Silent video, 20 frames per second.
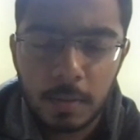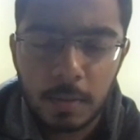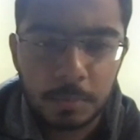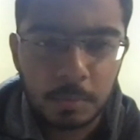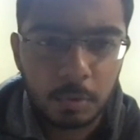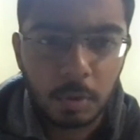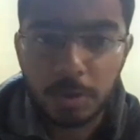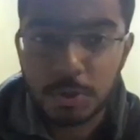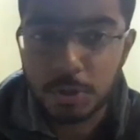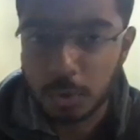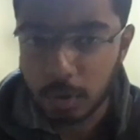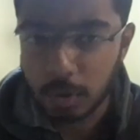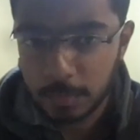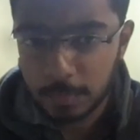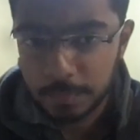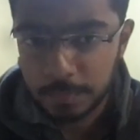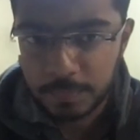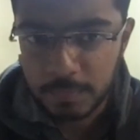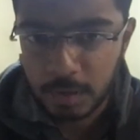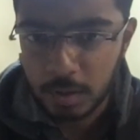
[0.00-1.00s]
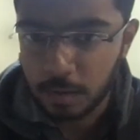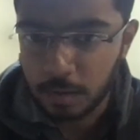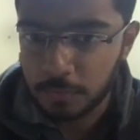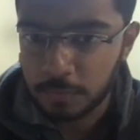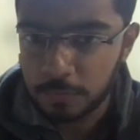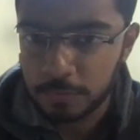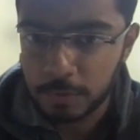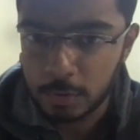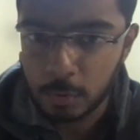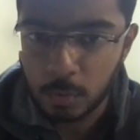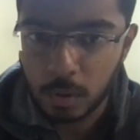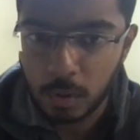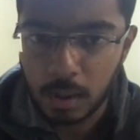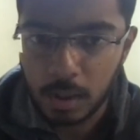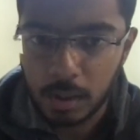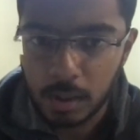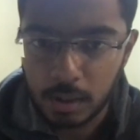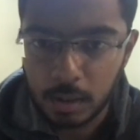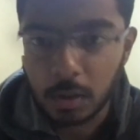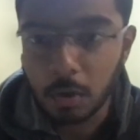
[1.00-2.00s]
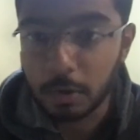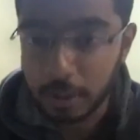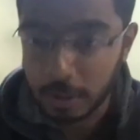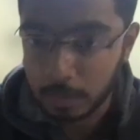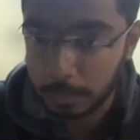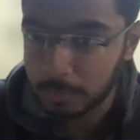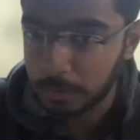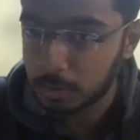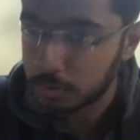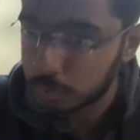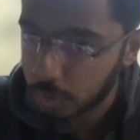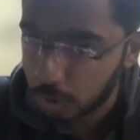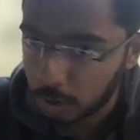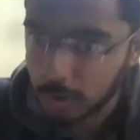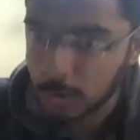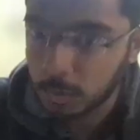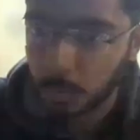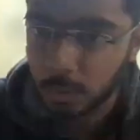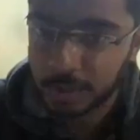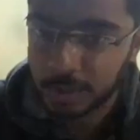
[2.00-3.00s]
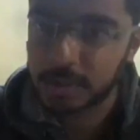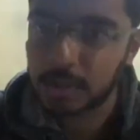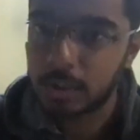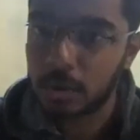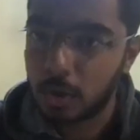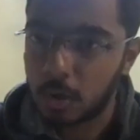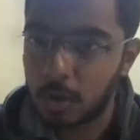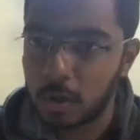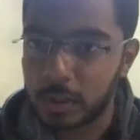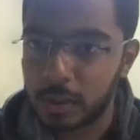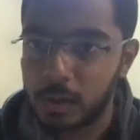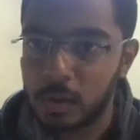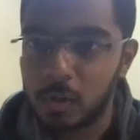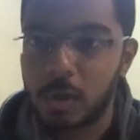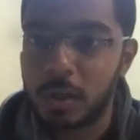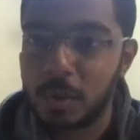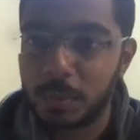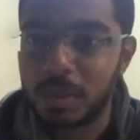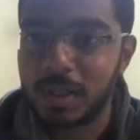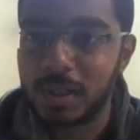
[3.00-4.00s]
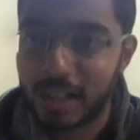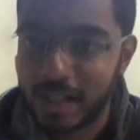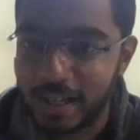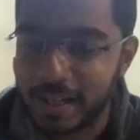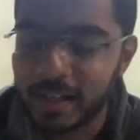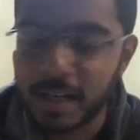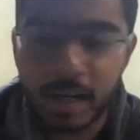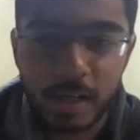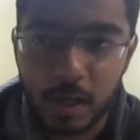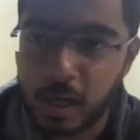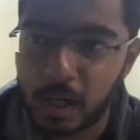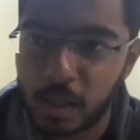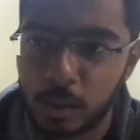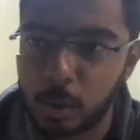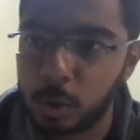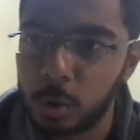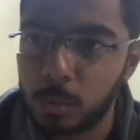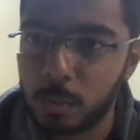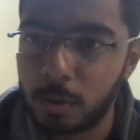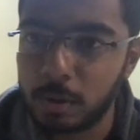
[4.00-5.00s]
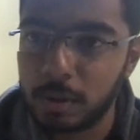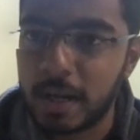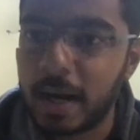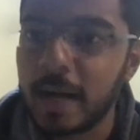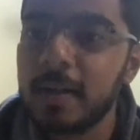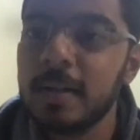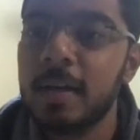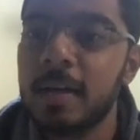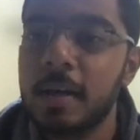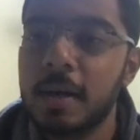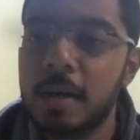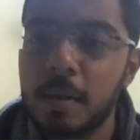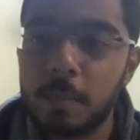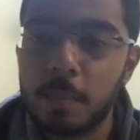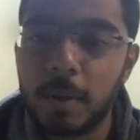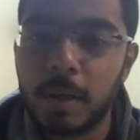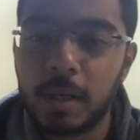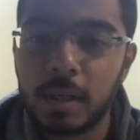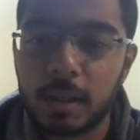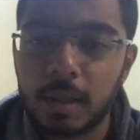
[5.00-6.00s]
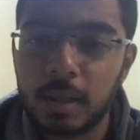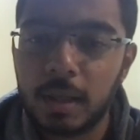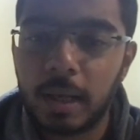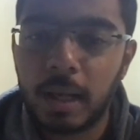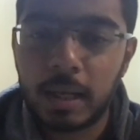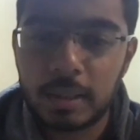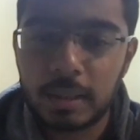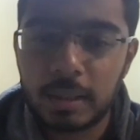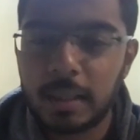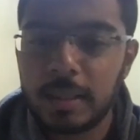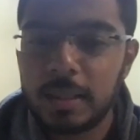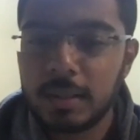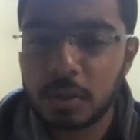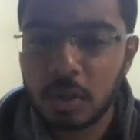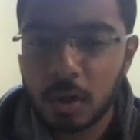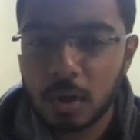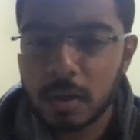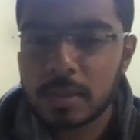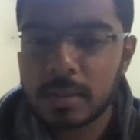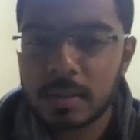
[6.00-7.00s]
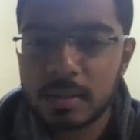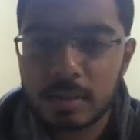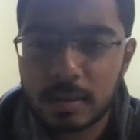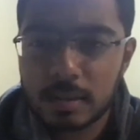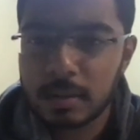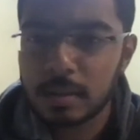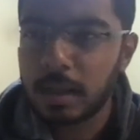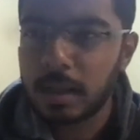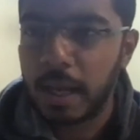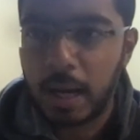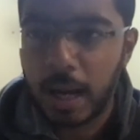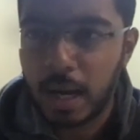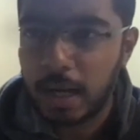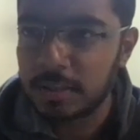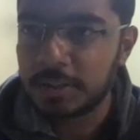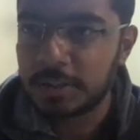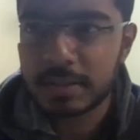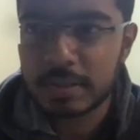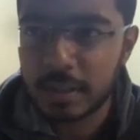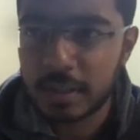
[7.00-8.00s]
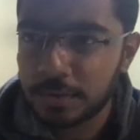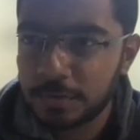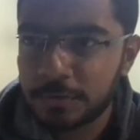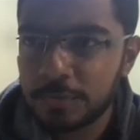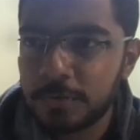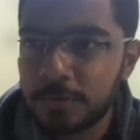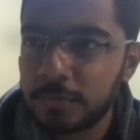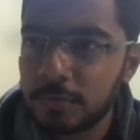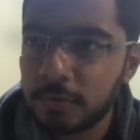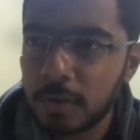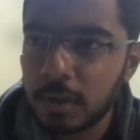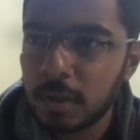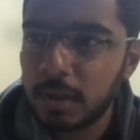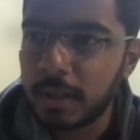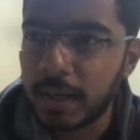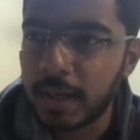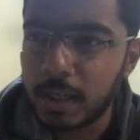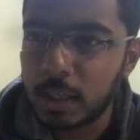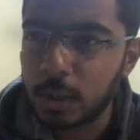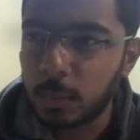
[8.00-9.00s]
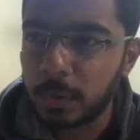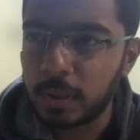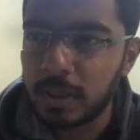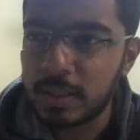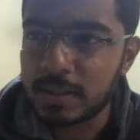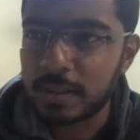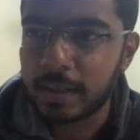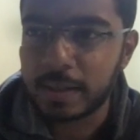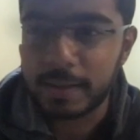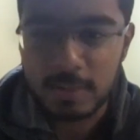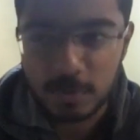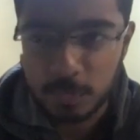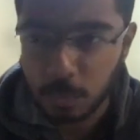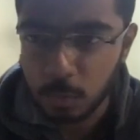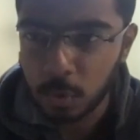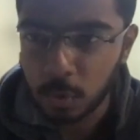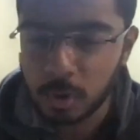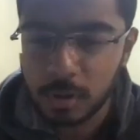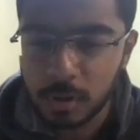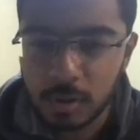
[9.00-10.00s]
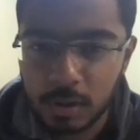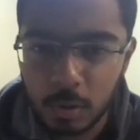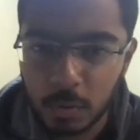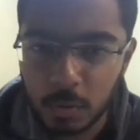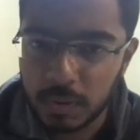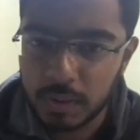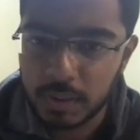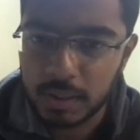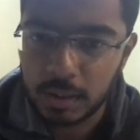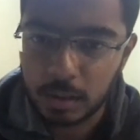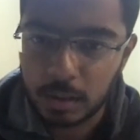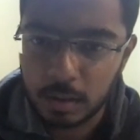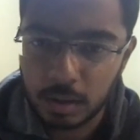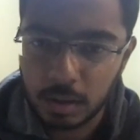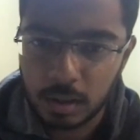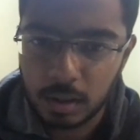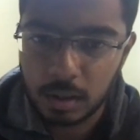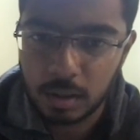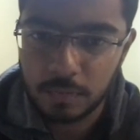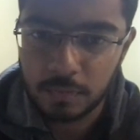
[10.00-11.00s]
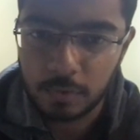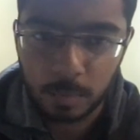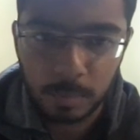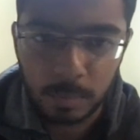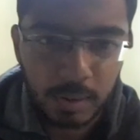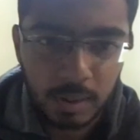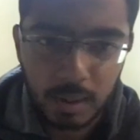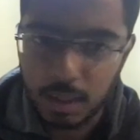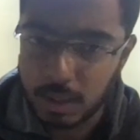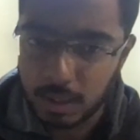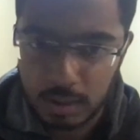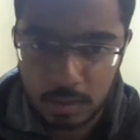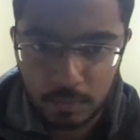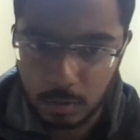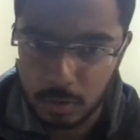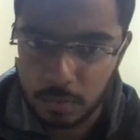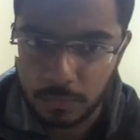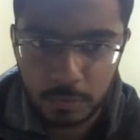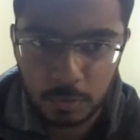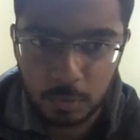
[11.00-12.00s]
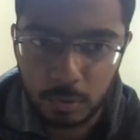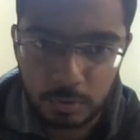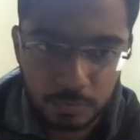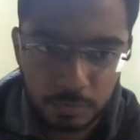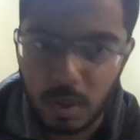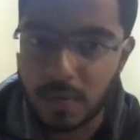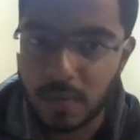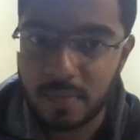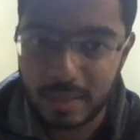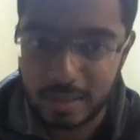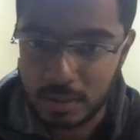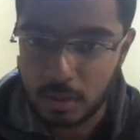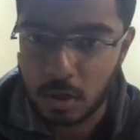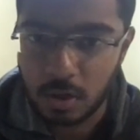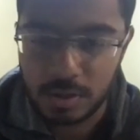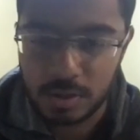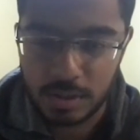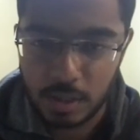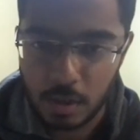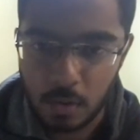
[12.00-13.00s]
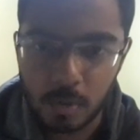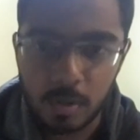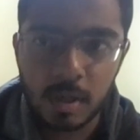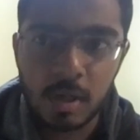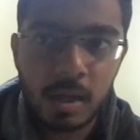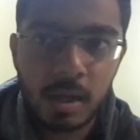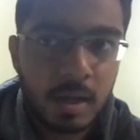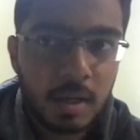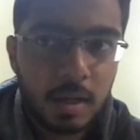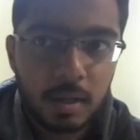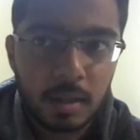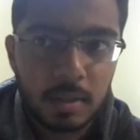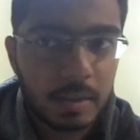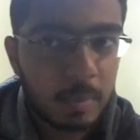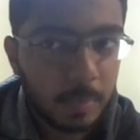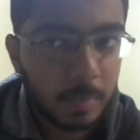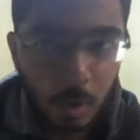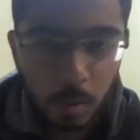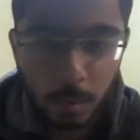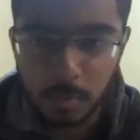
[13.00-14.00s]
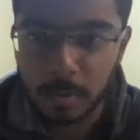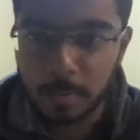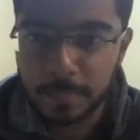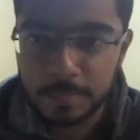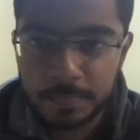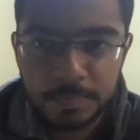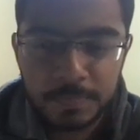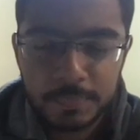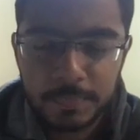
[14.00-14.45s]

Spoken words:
not sure if you are not able to solve the question or you're not even trying. I don't know about that, but any thoughts? I'll just give 10-20 seconds more to hear from any one of you if you have any thoughts around the problem,